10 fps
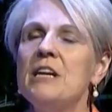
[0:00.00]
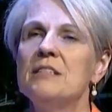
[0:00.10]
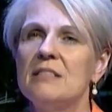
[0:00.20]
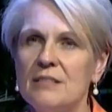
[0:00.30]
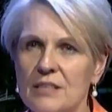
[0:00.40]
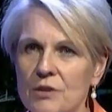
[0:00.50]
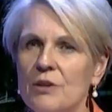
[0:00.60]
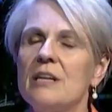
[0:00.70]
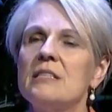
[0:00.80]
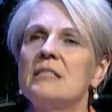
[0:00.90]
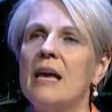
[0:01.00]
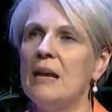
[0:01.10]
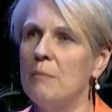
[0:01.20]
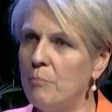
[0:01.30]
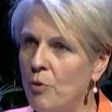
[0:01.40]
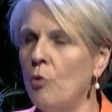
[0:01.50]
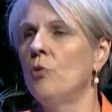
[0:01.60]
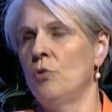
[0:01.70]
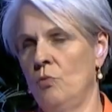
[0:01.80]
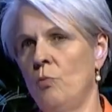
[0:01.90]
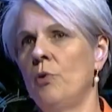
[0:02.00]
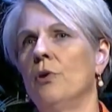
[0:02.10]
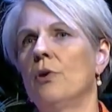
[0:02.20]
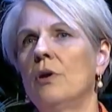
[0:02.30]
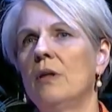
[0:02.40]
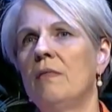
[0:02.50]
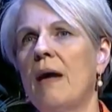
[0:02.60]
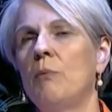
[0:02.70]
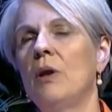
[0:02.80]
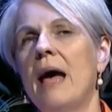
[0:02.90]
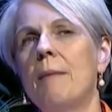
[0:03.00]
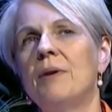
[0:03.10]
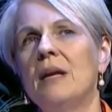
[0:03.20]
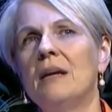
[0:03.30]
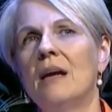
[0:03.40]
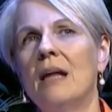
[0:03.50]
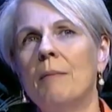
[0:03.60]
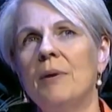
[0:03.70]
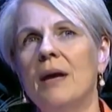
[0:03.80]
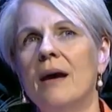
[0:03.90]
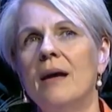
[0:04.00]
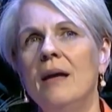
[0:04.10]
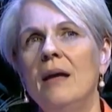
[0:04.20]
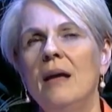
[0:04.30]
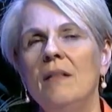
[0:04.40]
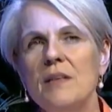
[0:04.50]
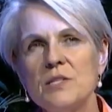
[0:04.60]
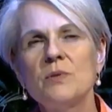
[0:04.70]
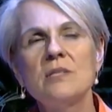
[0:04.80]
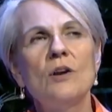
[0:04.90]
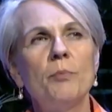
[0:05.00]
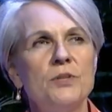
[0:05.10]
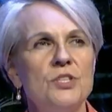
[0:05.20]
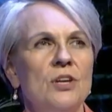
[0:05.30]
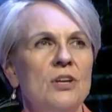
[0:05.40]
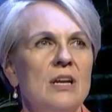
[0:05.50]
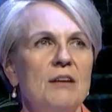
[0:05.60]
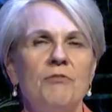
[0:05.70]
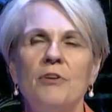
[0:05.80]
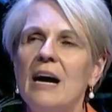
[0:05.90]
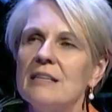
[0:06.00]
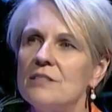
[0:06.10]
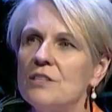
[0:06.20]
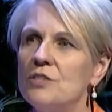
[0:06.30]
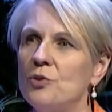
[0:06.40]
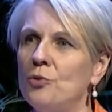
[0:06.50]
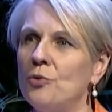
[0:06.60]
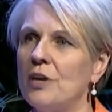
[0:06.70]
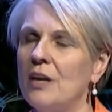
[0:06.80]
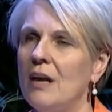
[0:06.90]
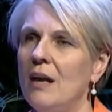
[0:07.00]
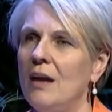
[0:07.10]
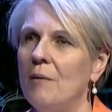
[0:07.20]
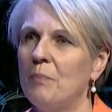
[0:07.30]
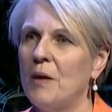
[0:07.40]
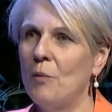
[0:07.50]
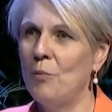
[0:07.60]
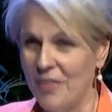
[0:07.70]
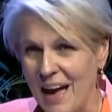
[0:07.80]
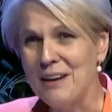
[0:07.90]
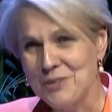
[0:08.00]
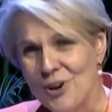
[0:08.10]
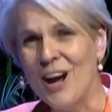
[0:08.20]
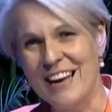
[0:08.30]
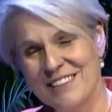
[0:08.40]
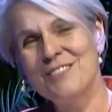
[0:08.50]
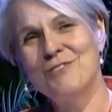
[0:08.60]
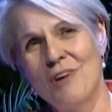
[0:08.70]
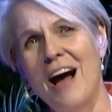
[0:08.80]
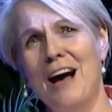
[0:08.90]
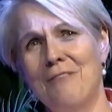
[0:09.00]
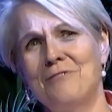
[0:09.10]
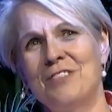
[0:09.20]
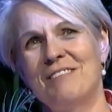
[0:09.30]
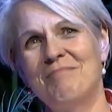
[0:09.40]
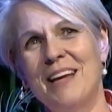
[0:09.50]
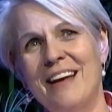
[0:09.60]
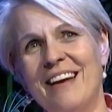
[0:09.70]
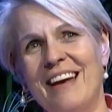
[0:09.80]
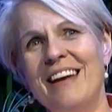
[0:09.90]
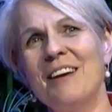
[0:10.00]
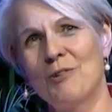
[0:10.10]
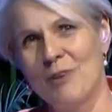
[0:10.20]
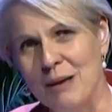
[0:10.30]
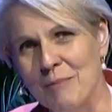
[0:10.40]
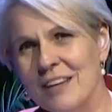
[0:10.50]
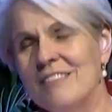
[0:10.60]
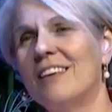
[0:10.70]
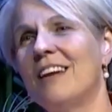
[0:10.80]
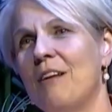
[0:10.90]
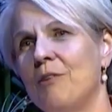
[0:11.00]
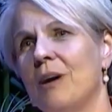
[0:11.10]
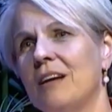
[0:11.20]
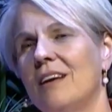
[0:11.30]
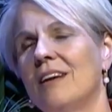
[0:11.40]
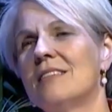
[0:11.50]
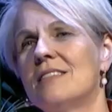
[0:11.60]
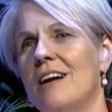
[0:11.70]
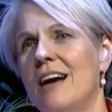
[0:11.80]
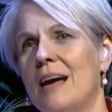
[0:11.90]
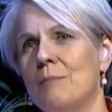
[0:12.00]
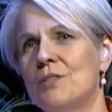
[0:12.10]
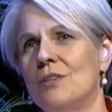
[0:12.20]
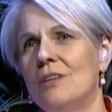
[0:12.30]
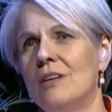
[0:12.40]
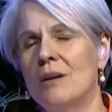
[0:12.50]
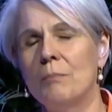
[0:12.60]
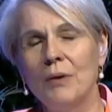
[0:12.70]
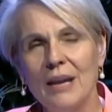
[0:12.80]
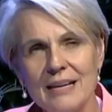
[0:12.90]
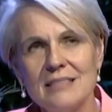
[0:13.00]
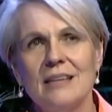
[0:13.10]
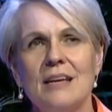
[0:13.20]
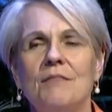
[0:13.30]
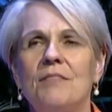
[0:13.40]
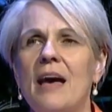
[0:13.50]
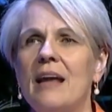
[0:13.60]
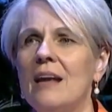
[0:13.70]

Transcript: serious and important work that will happen in Colombia. This was an opportunity for us to talk without trying to draft an agreement that everyone can sign up to. The complexity of that